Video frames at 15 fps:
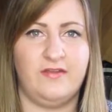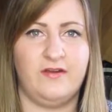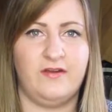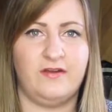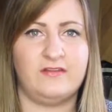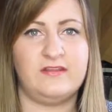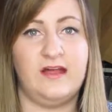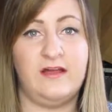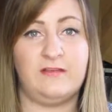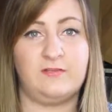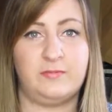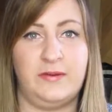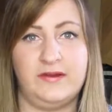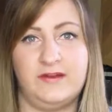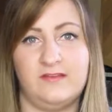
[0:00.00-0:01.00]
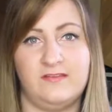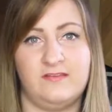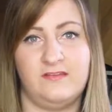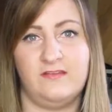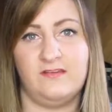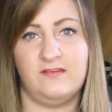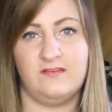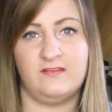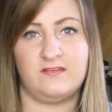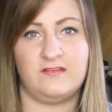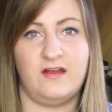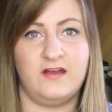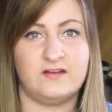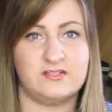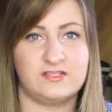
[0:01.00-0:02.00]
the last pregnancy
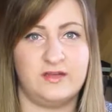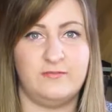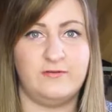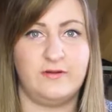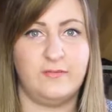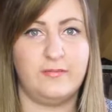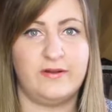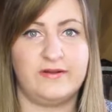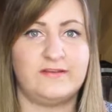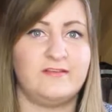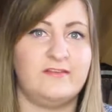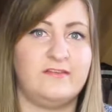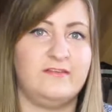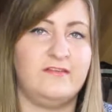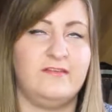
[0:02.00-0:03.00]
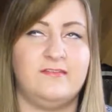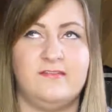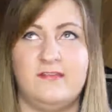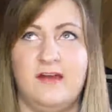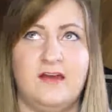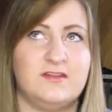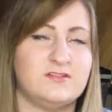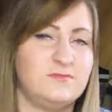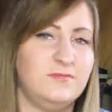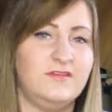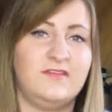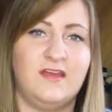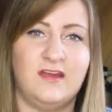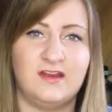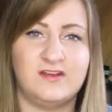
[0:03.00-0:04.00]
slash chemical pregnancy slash
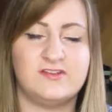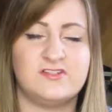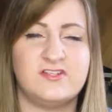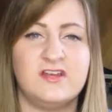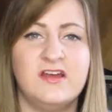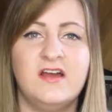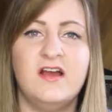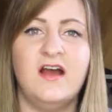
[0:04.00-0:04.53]
miscarriage.